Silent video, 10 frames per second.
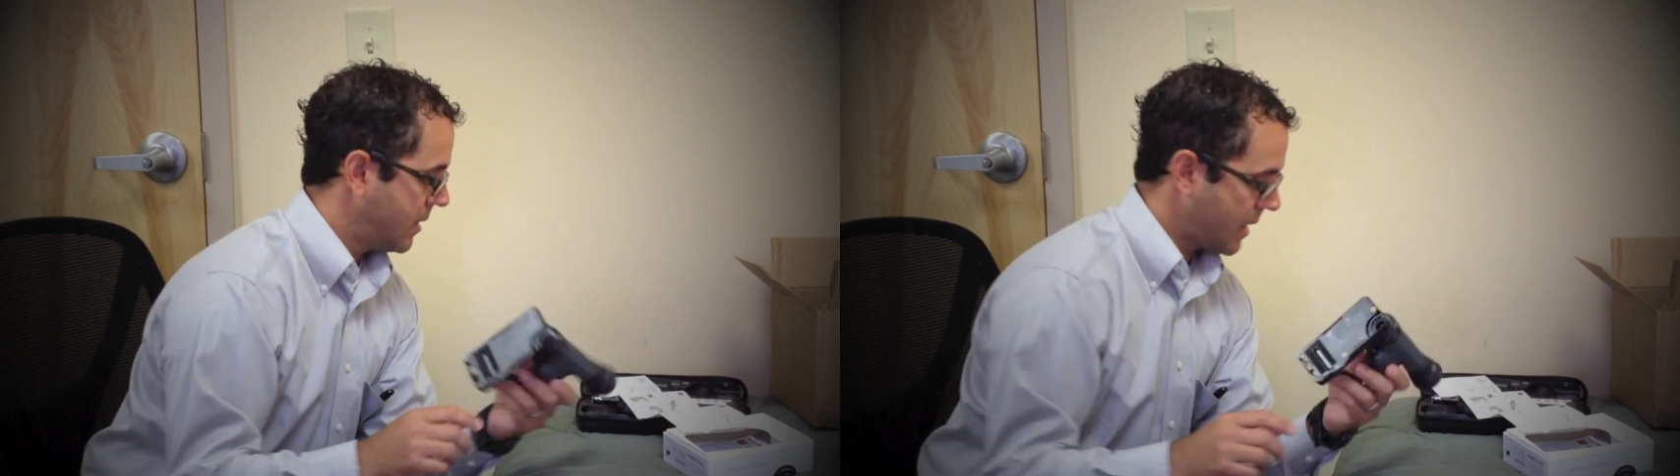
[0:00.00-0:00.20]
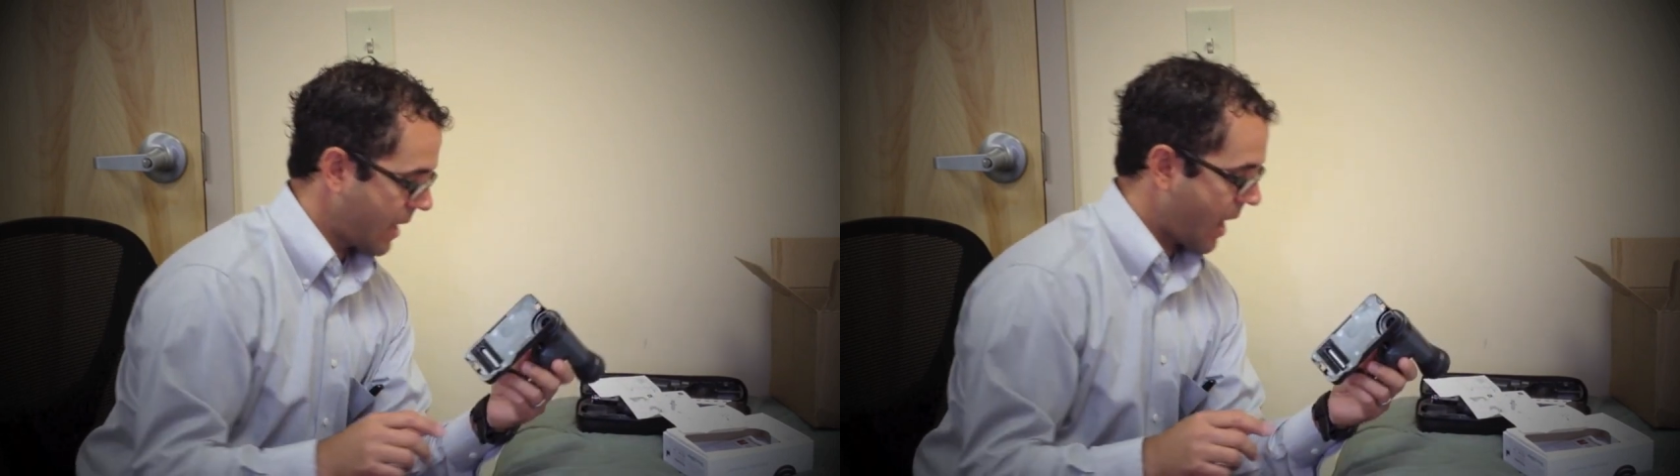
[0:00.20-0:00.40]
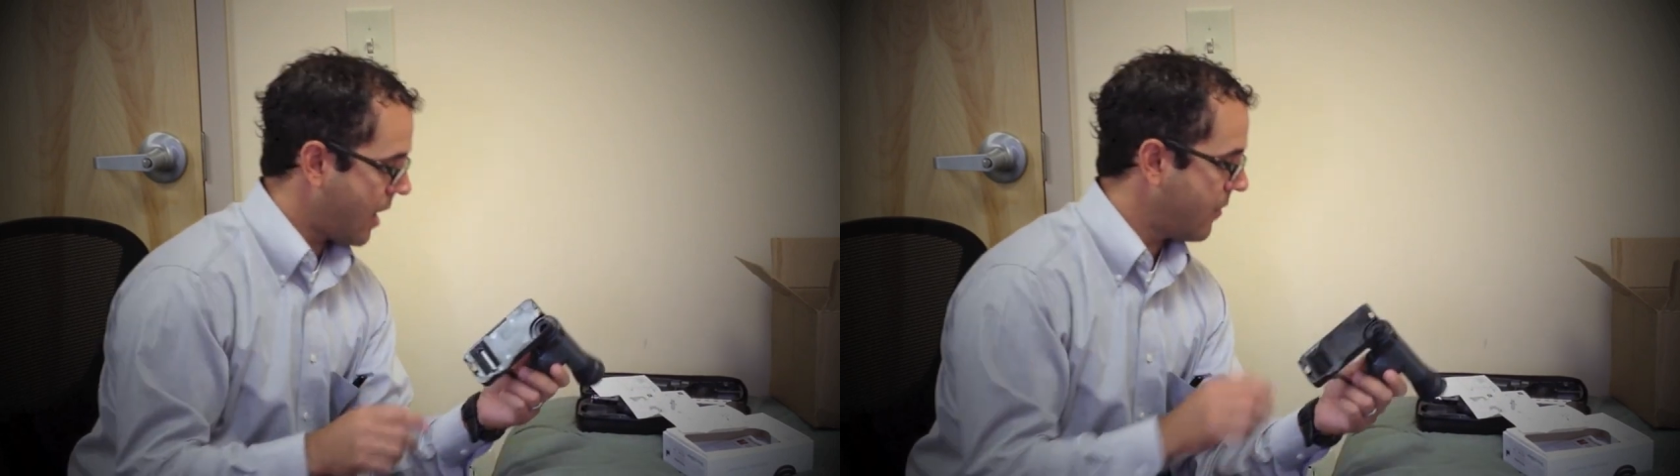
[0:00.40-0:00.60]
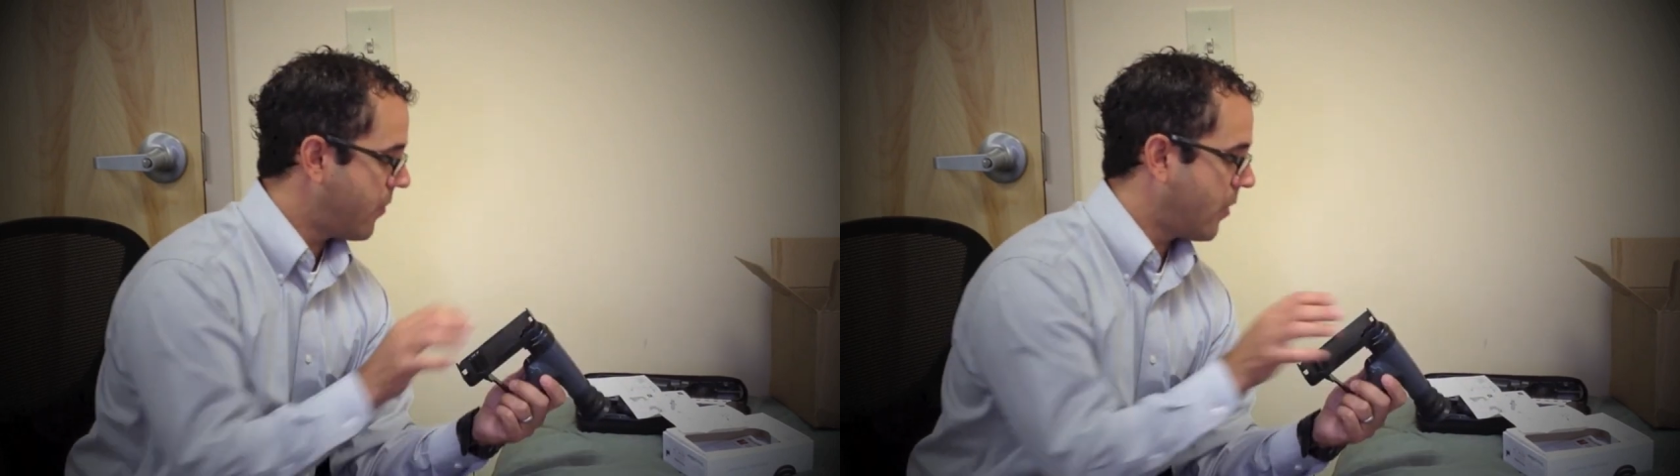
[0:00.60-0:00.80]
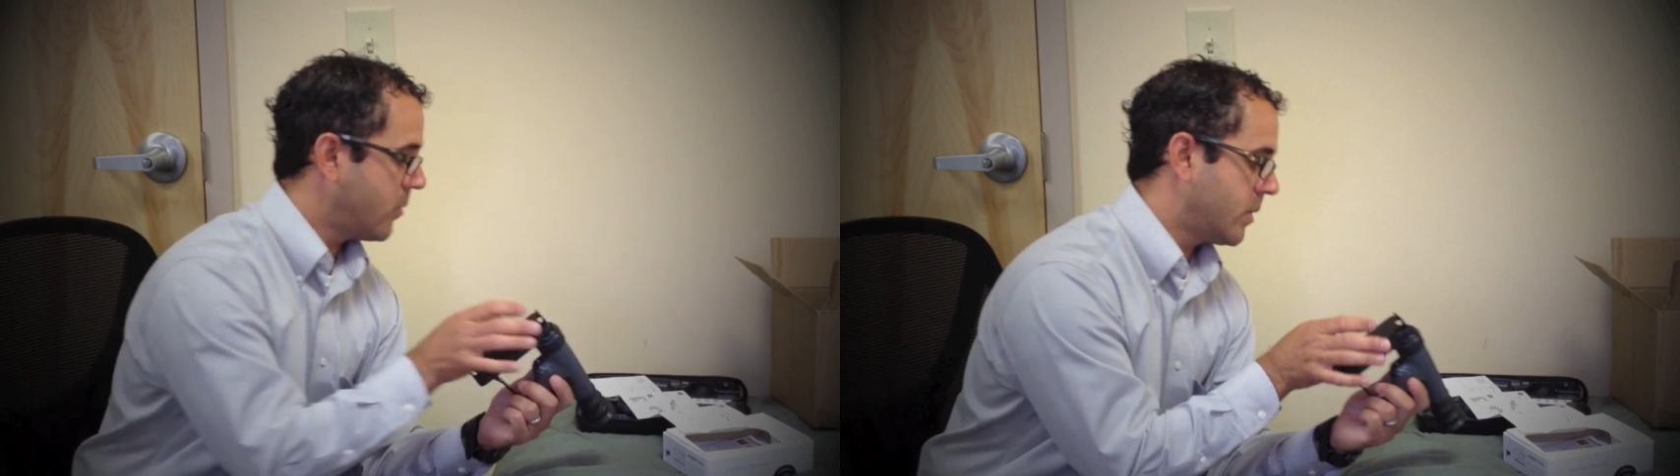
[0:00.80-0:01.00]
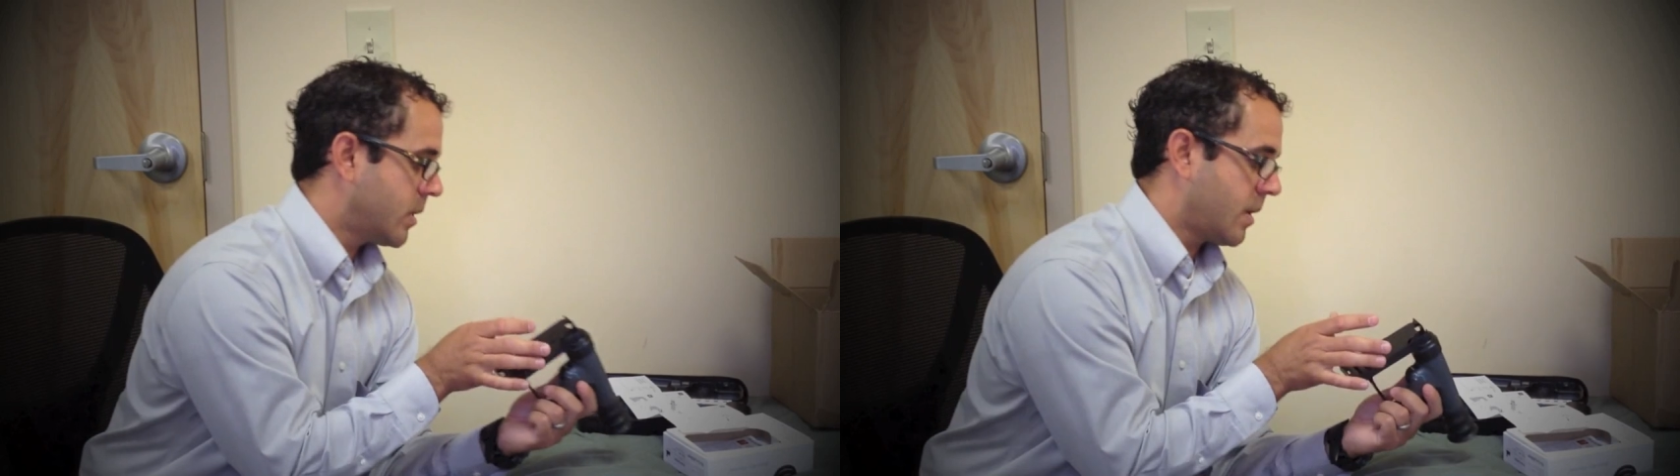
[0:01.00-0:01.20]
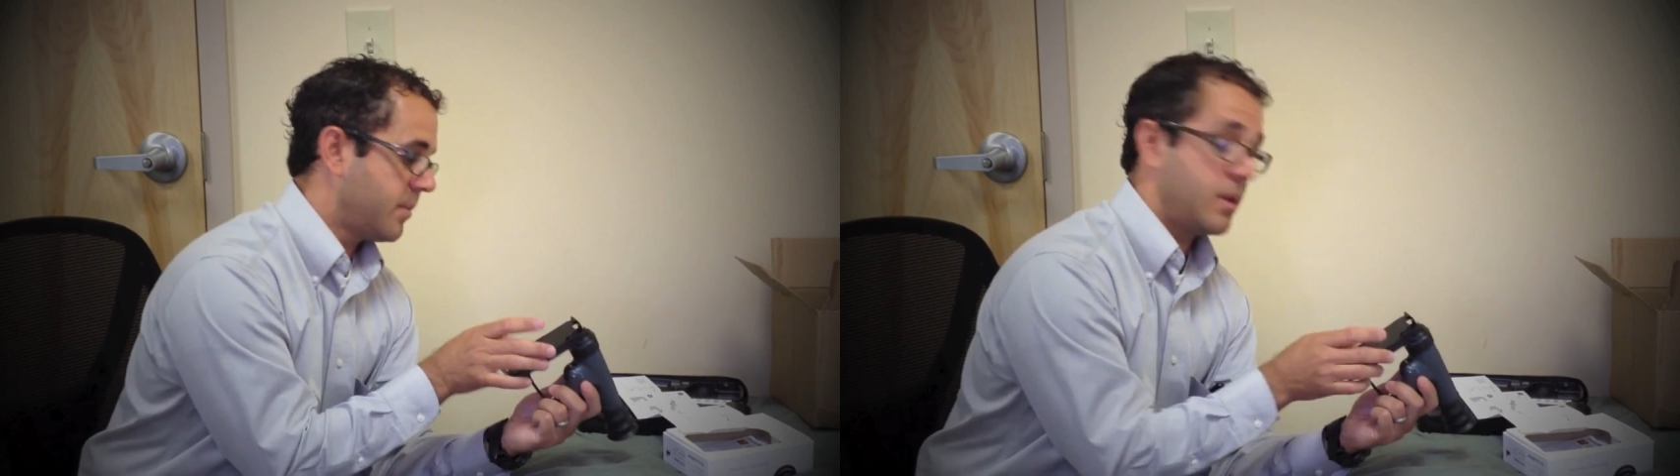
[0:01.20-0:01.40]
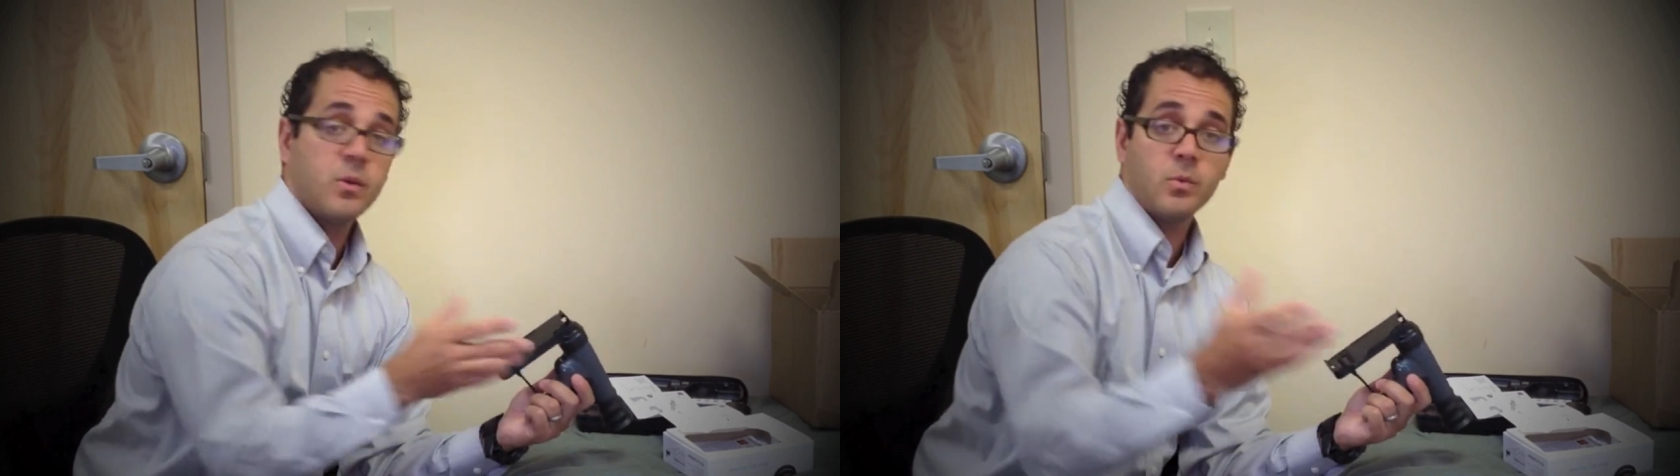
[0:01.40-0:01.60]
the iPhone would come here,